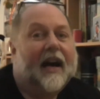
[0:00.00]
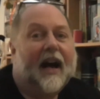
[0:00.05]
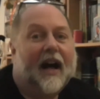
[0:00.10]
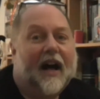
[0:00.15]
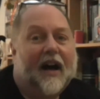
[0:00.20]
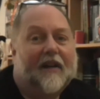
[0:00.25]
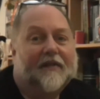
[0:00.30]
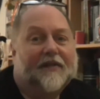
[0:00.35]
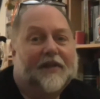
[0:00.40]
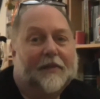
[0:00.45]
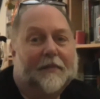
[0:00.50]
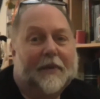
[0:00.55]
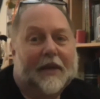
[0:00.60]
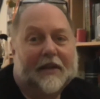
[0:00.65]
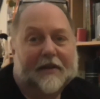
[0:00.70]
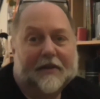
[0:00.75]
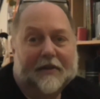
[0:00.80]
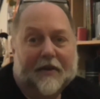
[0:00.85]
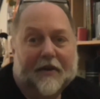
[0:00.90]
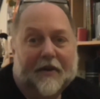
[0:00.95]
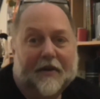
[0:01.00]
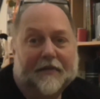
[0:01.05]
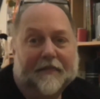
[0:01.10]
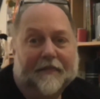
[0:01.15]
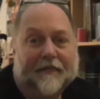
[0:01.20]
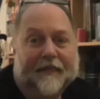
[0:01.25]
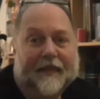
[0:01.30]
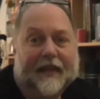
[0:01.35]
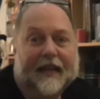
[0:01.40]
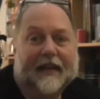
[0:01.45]
after the bell had gone,
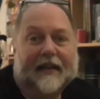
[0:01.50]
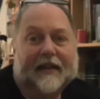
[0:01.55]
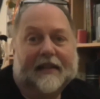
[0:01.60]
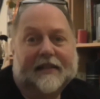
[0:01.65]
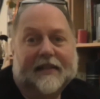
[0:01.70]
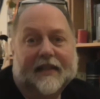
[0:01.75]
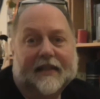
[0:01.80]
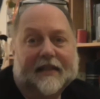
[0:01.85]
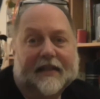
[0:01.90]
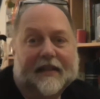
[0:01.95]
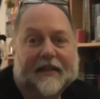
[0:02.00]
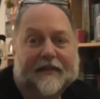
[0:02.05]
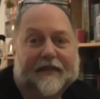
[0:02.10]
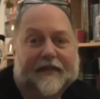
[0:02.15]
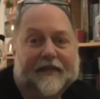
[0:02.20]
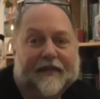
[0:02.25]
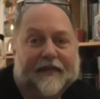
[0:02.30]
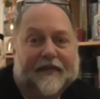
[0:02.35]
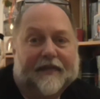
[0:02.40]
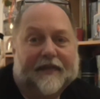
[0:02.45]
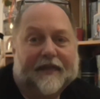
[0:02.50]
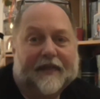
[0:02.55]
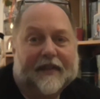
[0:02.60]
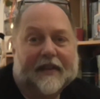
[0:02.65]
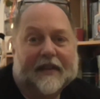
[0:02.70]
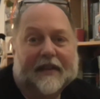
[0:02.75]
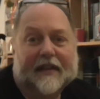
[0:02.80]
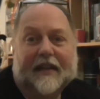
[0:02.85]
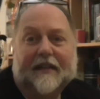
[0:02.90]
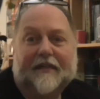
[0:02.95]
so that
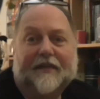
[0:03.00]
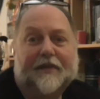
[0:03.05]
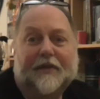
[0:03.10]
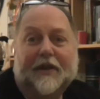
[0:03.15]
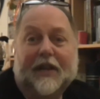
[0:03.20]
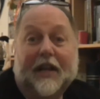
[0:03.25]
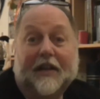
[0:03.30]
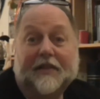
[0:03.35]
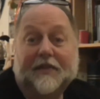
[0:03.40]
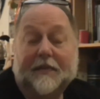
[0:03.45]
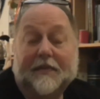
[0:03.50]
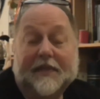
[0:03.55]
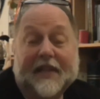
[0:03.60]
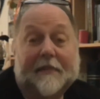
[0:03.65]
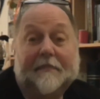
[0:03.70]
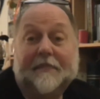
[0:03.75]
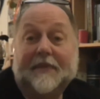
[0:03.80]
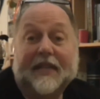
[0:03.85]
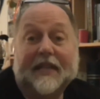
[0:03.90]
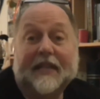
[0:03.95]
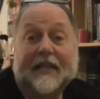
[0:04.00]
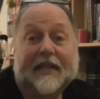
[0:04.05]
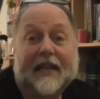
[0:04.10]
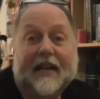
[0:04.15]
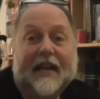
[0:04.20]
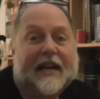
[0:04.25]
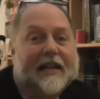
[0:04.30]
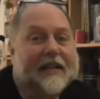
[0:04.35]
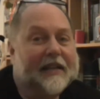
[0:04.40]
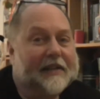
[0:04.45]
if your classroom was empty,
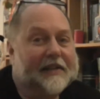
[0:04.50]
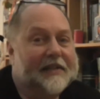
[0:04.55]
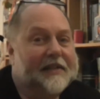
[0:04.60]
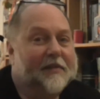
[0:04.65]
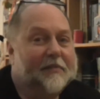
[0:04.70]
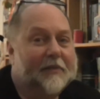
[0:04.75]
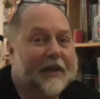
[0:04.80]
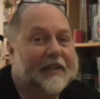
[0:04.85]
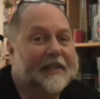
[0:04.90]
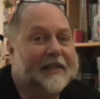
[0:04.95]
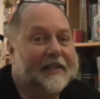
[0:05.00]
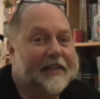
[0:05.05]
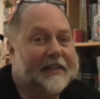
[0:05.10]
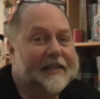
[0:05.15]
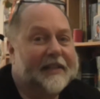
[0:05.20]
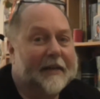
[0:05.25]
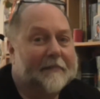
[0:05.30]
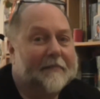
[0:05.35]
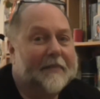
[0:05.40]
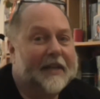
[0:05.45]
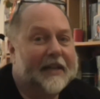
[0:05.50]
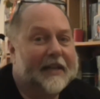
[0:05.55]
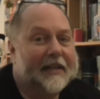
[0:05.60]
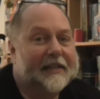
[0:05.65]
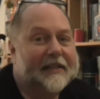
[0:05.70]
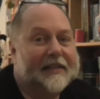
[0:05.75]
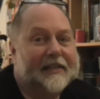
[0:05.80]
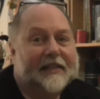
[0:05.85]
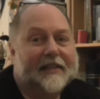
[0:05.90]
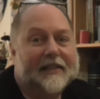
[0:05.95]
you still waited the 10
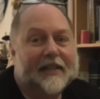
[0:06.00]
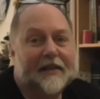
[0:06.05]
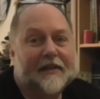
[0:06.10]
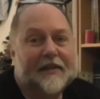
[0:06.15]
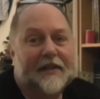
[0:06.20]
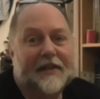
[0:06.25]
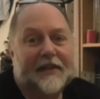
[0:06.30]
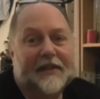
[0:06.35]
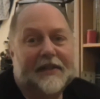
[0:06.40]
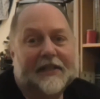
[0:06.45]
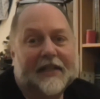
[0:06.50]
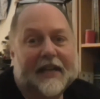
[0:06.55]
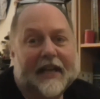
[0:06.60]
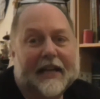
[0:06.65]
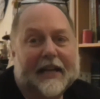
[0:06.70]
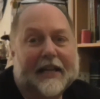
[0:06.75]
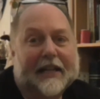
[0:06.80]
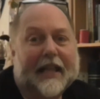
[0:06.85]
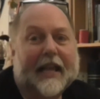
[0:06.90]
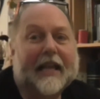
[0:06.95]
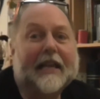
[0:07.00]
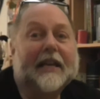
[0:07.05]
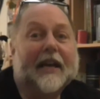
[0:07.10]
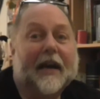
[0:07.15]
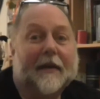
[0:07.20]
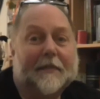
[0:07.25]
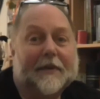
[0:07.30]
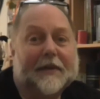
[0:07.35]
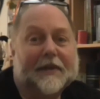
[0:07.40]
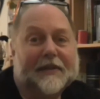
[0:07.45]
minutes, so that any
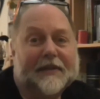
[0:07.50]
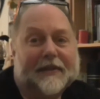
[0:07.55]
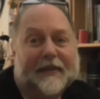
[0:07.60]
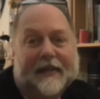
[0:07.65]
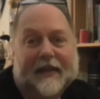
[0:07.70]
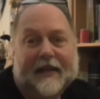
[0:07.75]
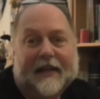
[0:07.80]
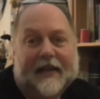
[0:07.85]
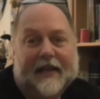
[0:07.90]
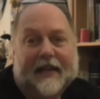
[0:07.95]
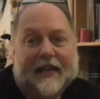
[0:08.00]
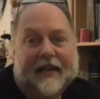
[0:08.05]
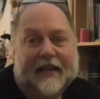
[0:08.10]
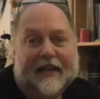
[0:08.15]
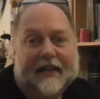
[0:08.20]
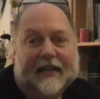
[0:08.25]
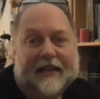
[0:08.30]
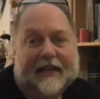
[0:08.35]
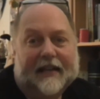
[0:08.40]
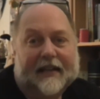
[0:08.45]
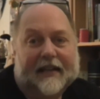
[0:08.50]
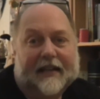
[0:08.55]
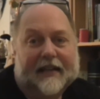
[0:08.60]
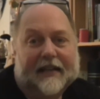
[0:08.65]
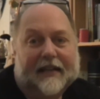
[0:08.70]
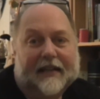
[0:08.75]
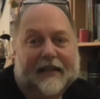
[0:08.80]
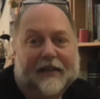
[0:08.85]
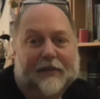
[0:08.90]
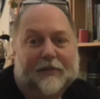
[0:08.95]
latecomers,
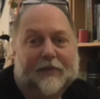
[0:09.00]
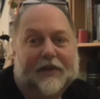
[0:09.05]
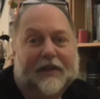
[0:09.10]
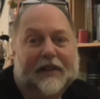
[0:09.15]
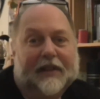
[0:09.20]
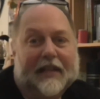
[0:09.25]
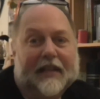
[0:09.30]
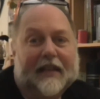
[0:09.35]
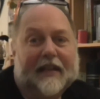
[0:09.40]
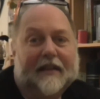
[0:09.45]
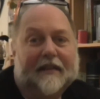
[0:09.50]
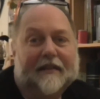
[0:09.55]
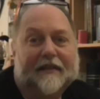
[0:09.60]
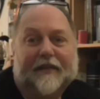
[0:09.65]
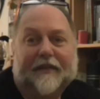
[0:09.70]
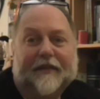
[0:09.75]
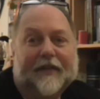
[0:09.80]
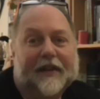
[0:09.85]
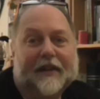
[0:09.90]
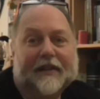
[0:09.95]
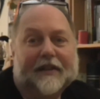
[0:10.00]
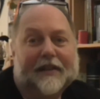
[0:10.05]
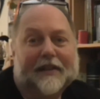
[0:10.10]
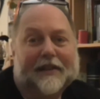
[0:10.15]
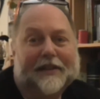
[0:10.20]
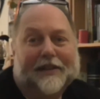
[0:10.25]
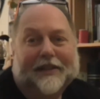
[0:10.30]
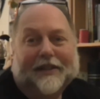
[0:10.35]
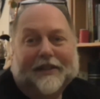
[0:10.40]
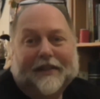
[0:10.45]
you wouldn't leave.
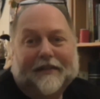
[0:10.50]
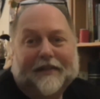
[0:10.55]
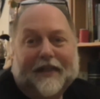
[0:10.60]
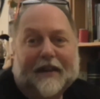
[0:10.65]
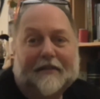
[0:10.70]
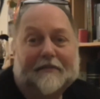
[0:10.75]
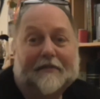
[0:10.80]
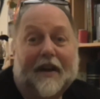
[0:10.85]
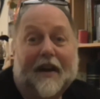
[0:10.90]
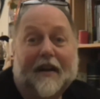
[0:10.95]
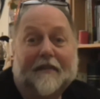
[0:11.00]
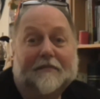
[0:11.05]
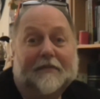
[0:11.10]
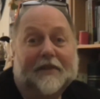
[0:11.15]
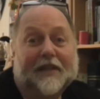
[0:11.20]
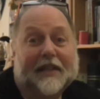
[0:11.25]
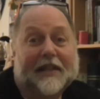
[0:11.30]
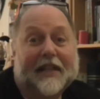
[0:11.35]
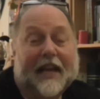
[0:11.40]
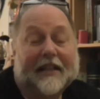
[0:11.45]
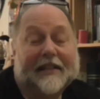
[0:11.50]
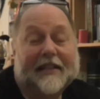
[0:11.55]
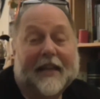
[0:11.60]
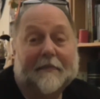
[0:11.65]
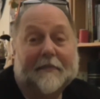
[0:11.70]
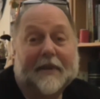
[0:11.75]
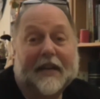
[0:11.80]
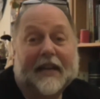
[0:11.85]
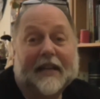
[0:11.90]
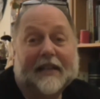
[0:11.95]
If they arrived within that
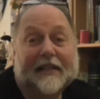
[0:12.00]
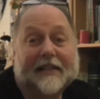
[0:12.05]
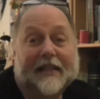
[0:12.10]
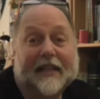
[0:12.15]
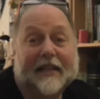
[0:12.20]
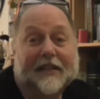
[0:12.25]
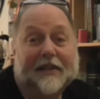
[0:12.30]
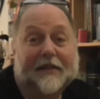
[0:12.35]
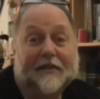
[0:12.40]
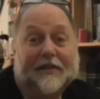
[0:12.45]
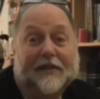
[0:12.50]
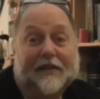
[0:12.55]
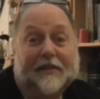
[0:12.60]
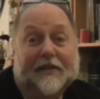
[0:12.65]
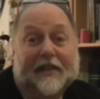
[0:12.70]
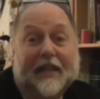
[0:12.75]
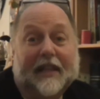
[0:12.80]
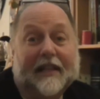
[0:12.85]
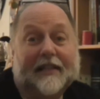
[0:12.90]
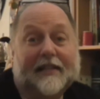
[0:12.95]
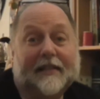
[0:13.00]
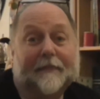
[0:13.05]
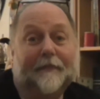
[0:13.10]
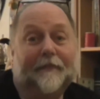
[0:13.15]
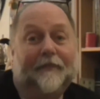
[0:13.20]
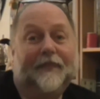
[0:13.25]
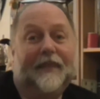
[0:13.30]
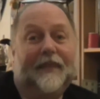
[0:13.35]
10 minutes, then you'd do the lesson.